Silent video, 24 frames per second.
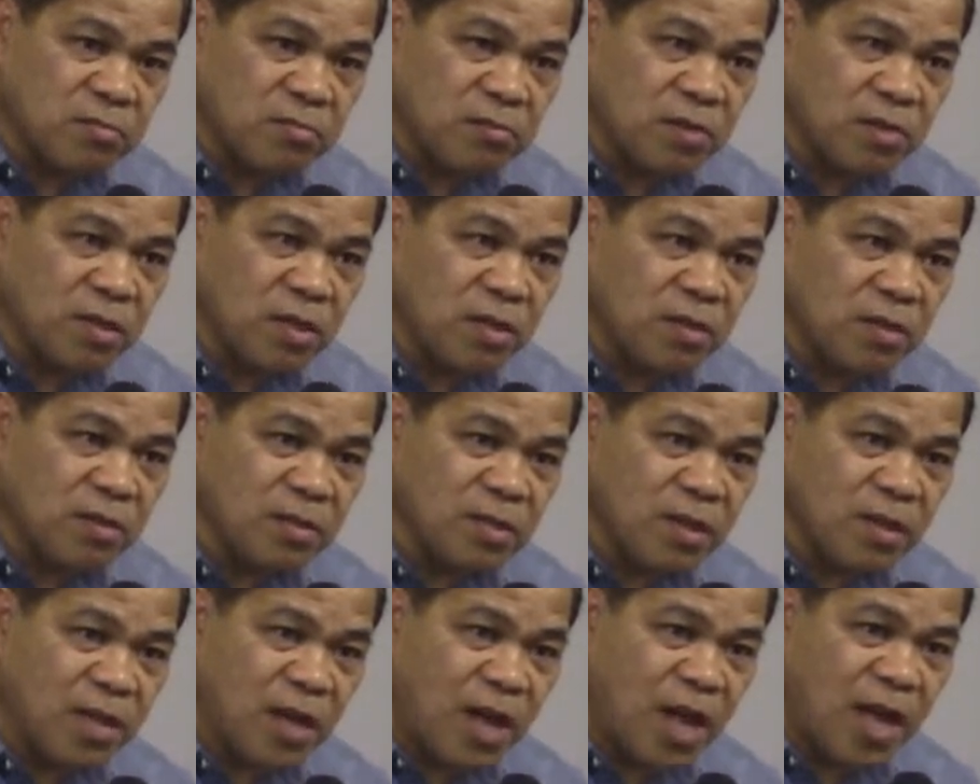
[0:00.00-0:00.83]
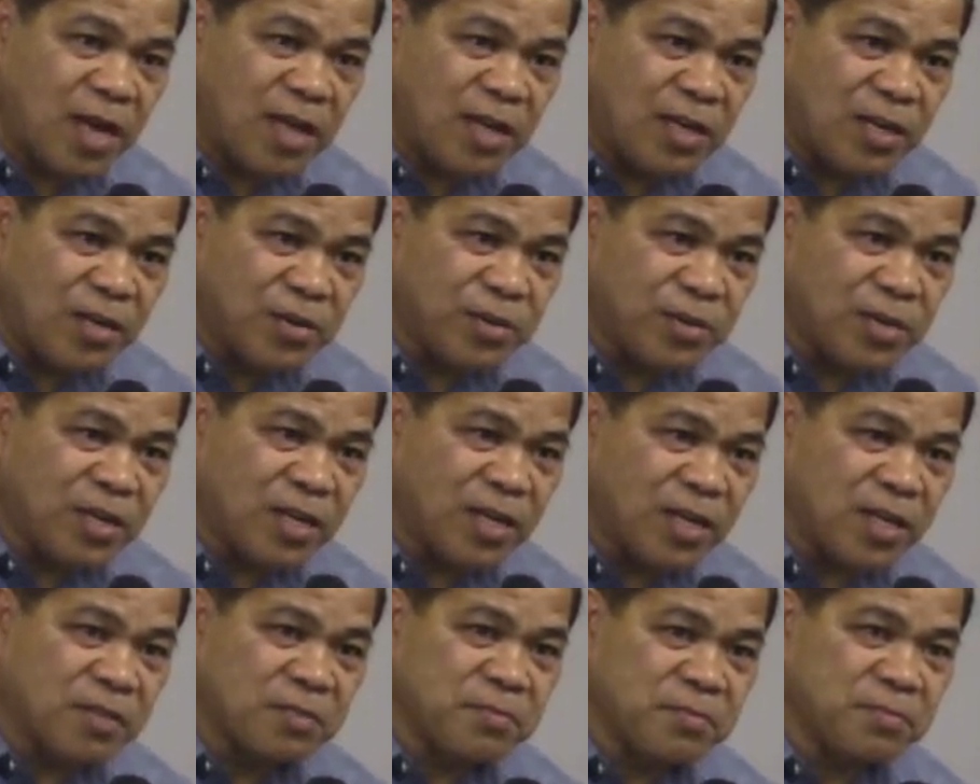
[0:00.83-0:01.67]

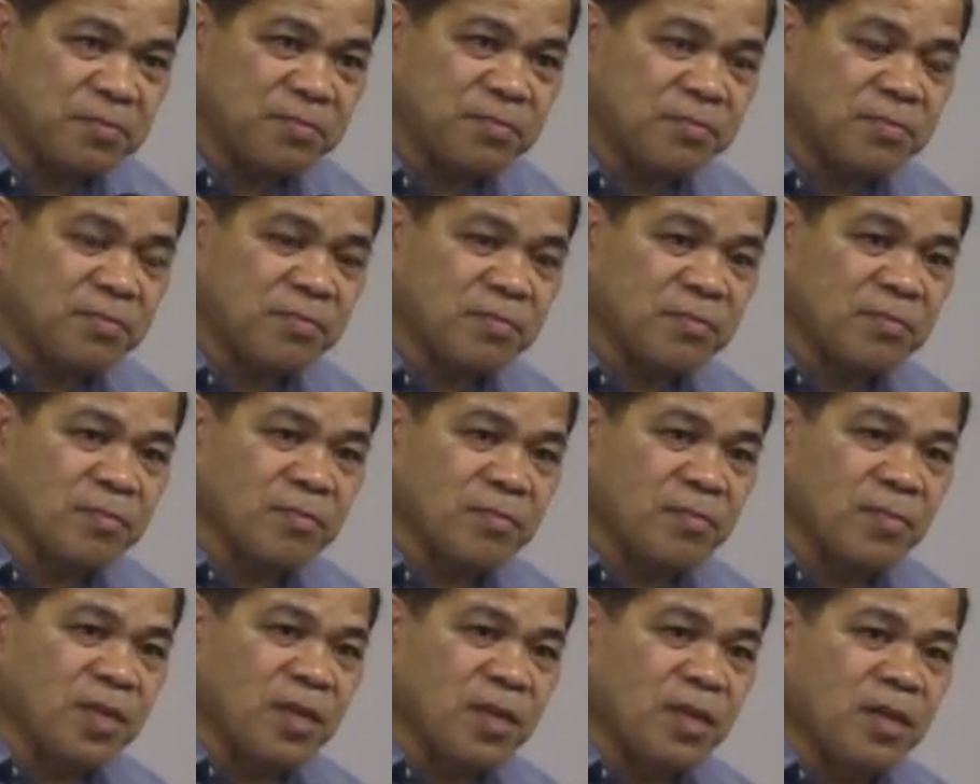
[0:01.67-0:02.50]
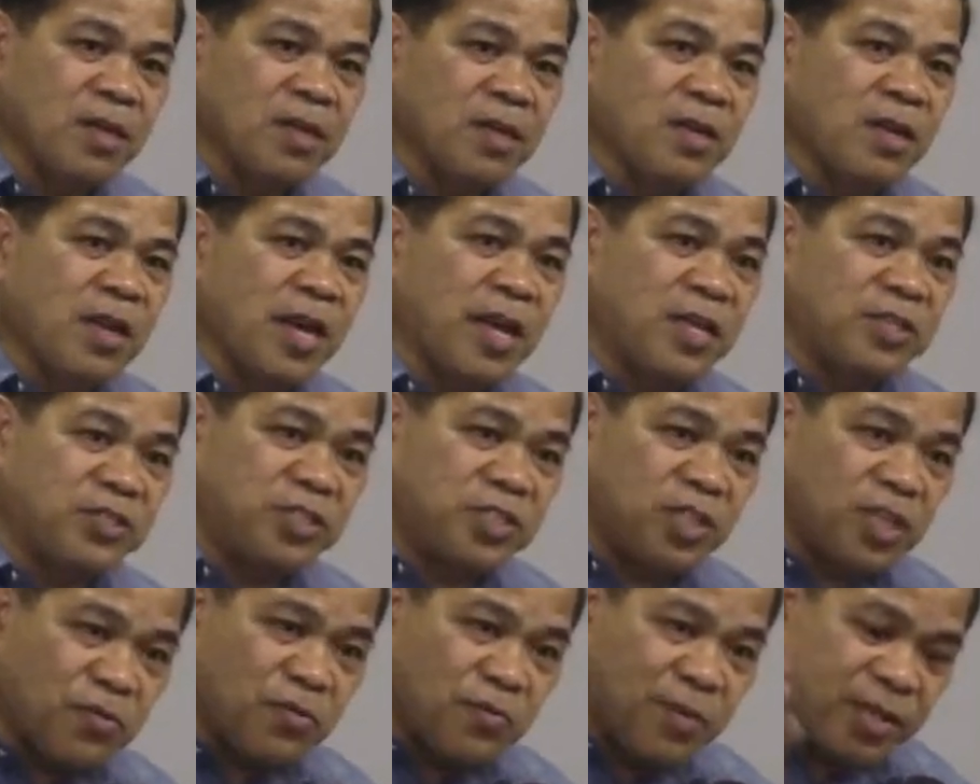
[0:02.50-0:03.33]
And
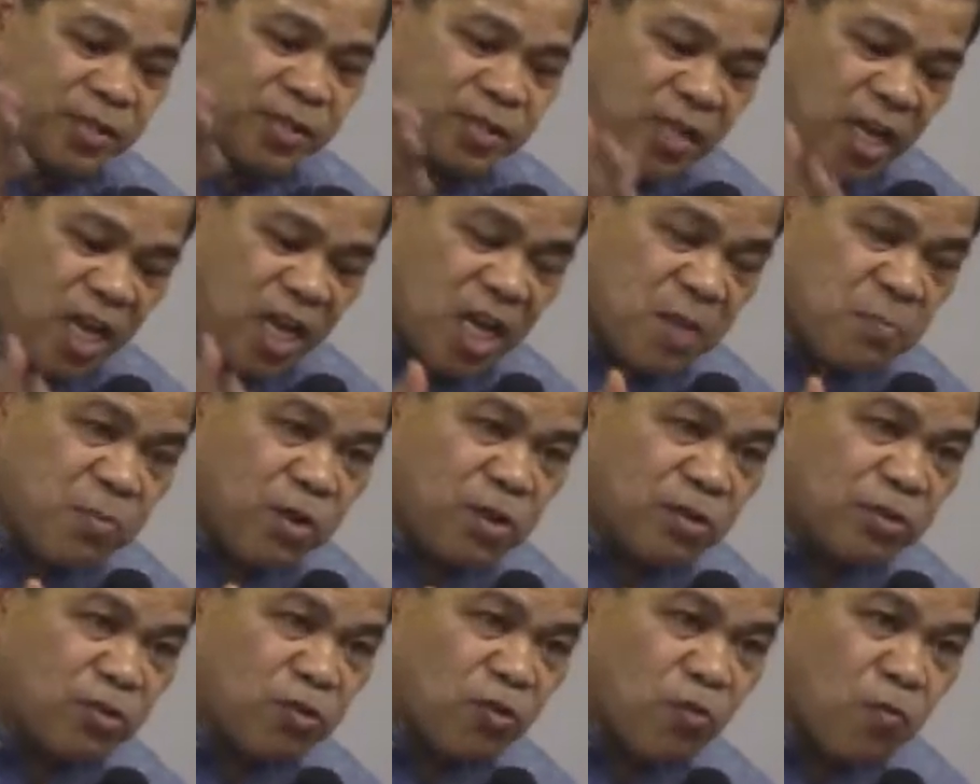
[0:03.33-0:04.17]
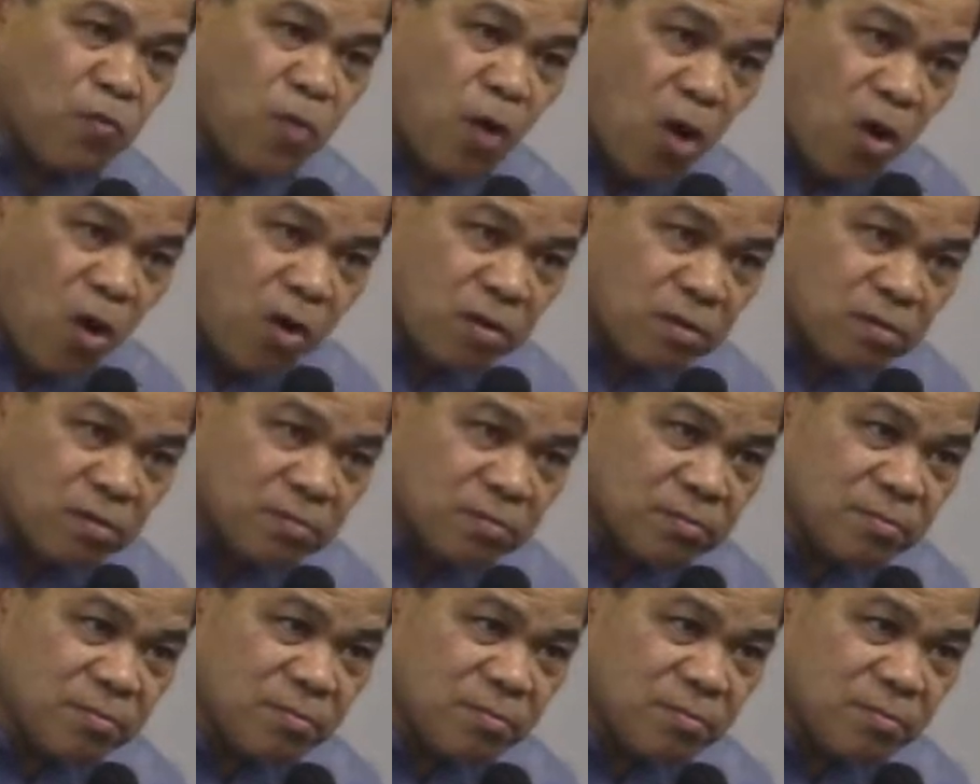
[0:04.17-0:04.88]
she was able to walk.